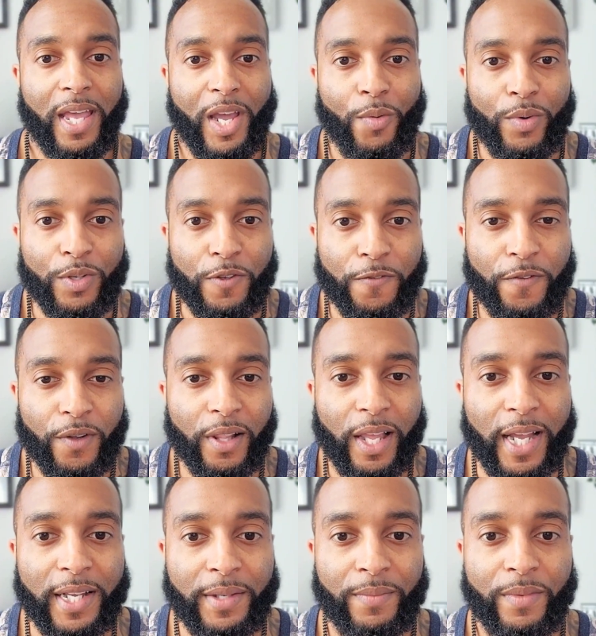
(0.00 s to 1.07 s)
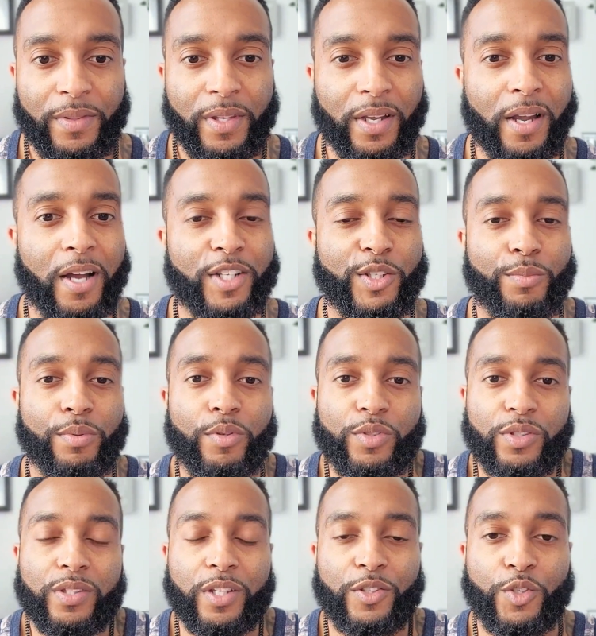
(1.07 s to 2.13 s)
And when you feel like the
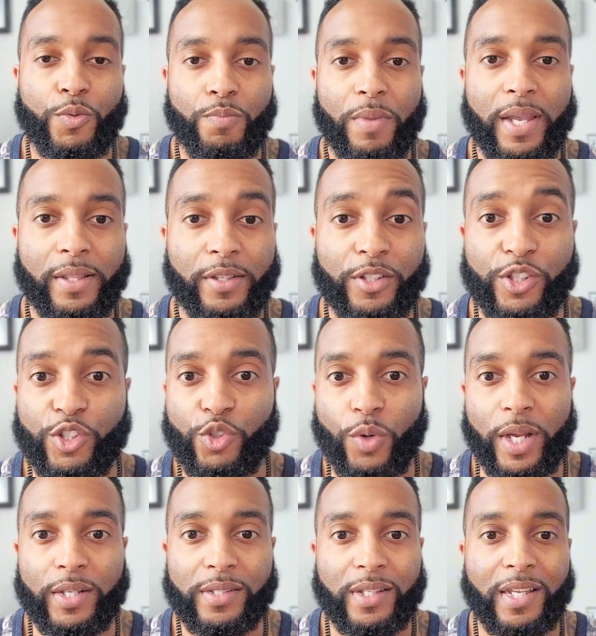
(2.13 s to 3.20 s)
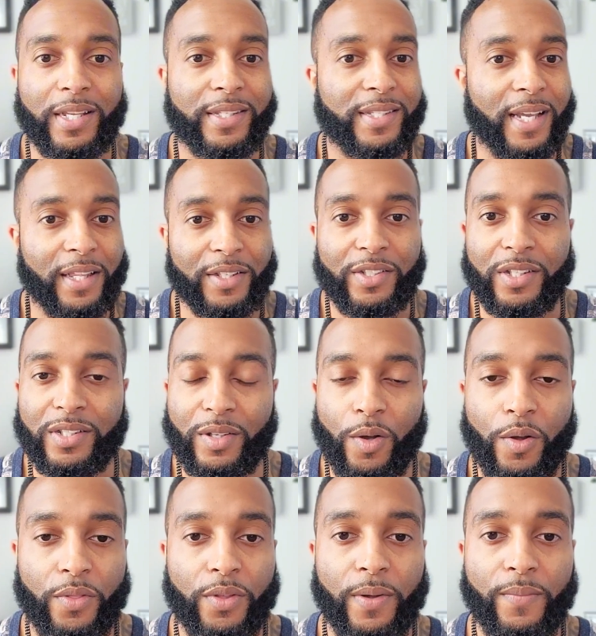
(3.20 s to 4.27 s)
contributions that you make, the strengths, the intelligence,
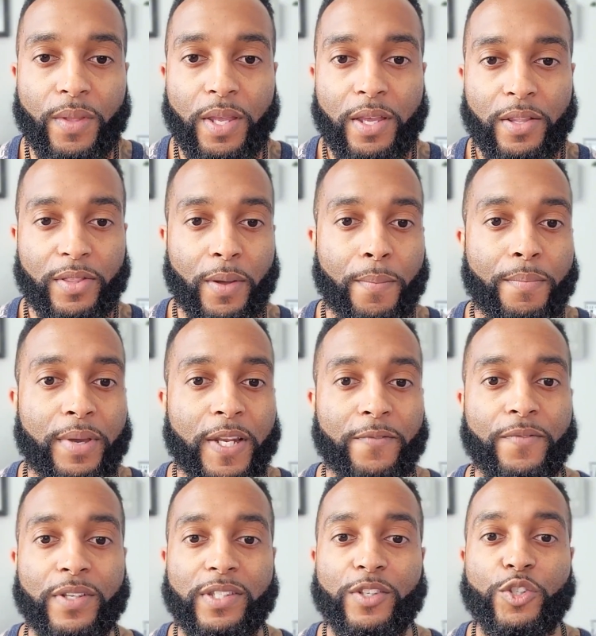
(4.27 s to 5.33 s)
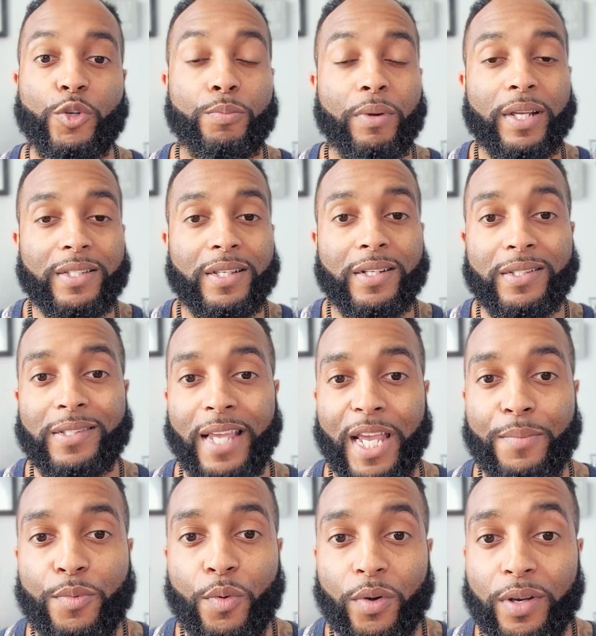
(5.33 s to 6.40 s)
all the benefits that you bring to the
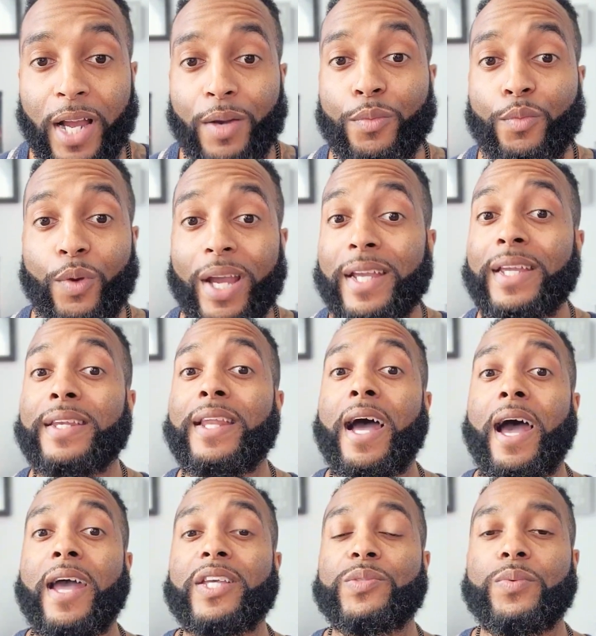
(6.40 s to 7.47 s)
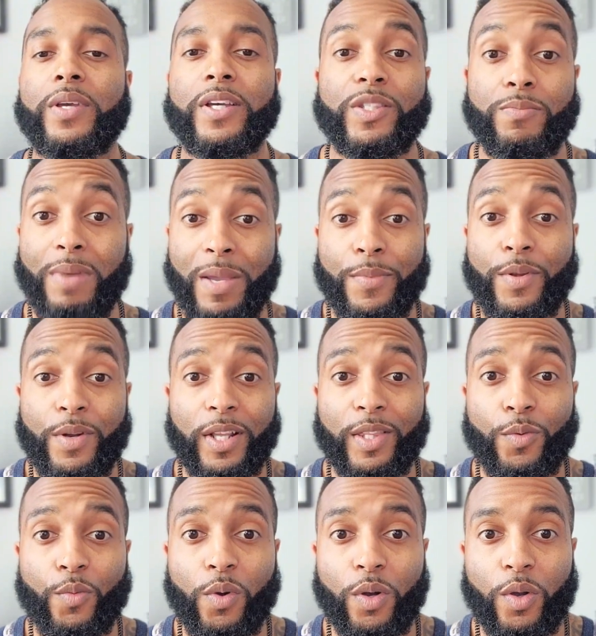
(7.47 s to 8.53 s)
table are not recognized because maybe you're not
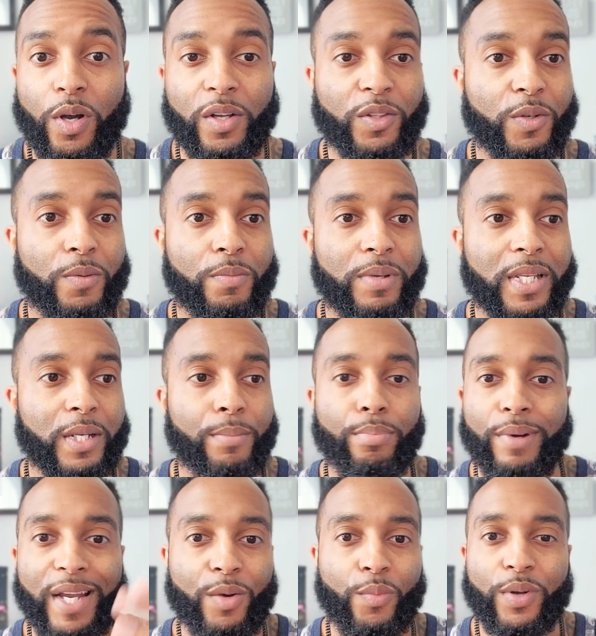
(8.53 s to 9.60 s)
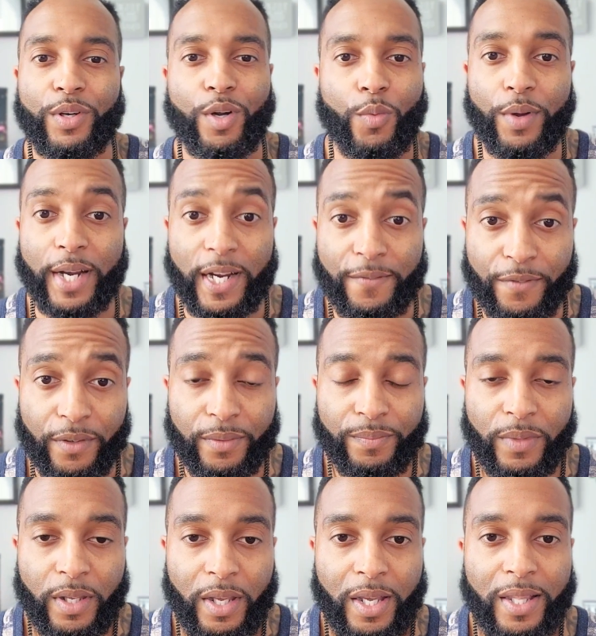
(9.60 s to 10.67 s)
the one going out there and being the breadwinner or whatever,
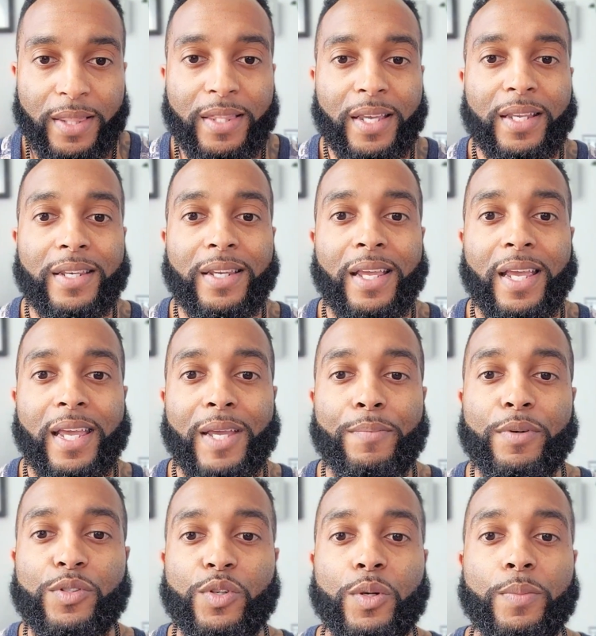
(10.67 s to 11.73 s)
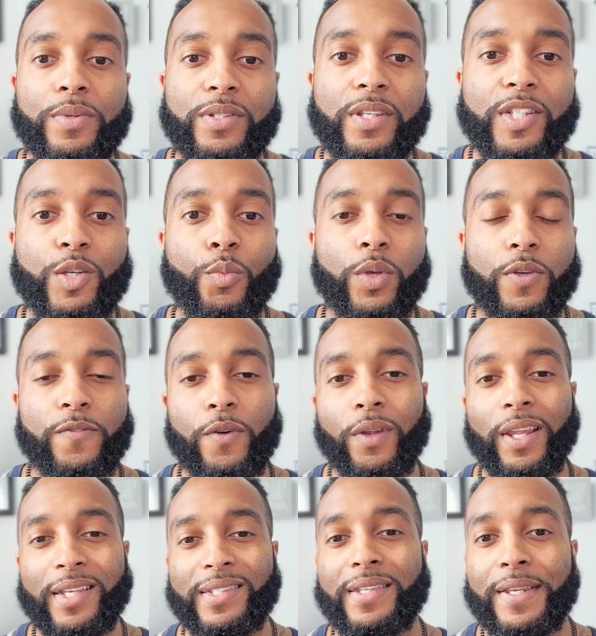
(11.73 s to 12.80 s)
then it puts you in a position where you feel
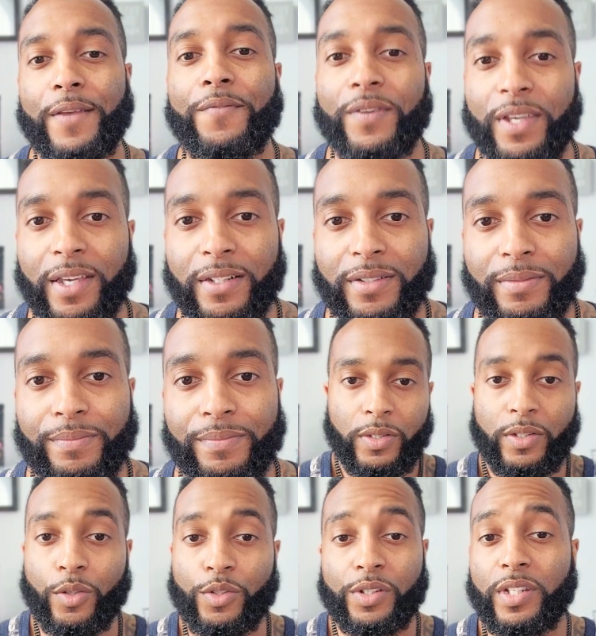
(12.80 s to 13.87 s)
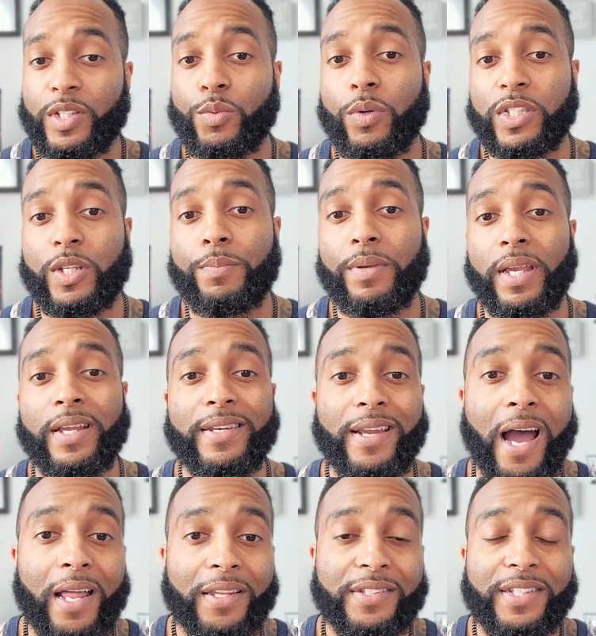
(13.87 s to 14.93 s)
less significant. So she just wants to be
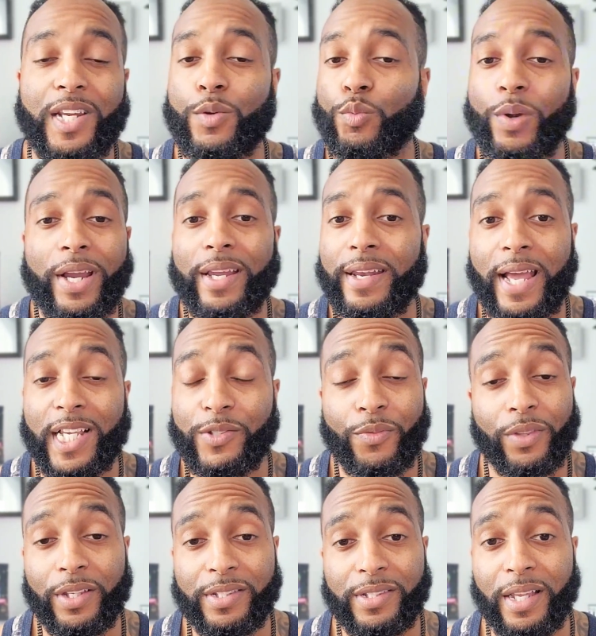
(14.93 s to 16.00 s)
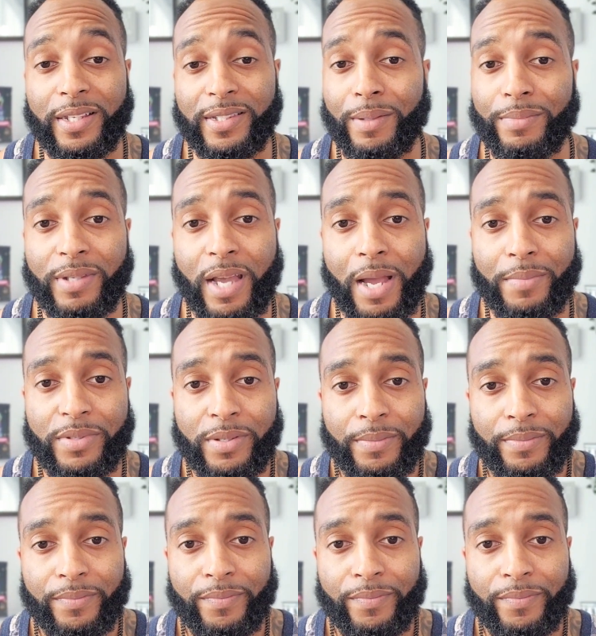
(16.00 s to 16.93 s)
acknowledged and recognized for these things sometimes.